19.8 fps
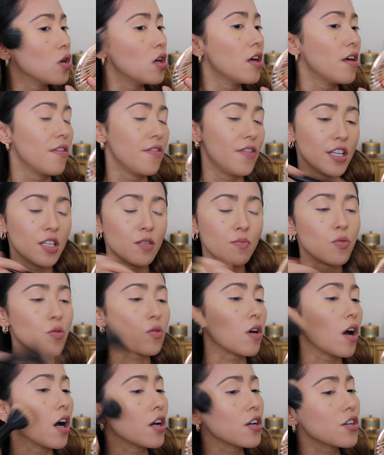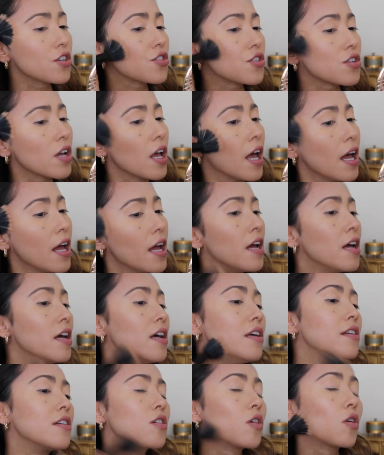this brush,
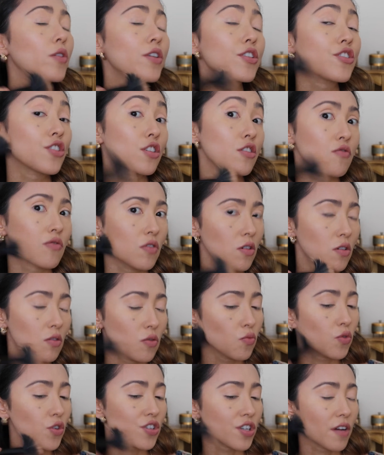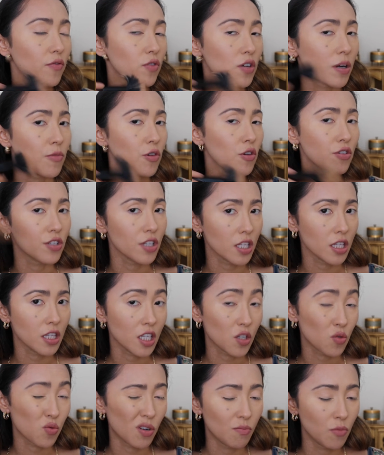and or in general, whichever I'm using,
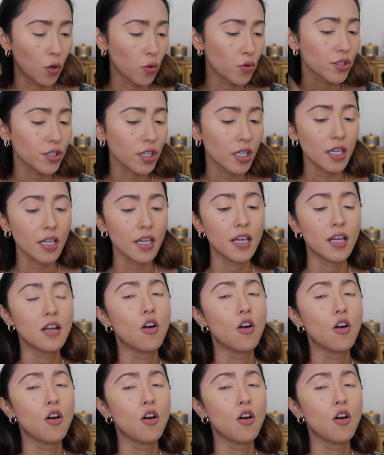this one mostly,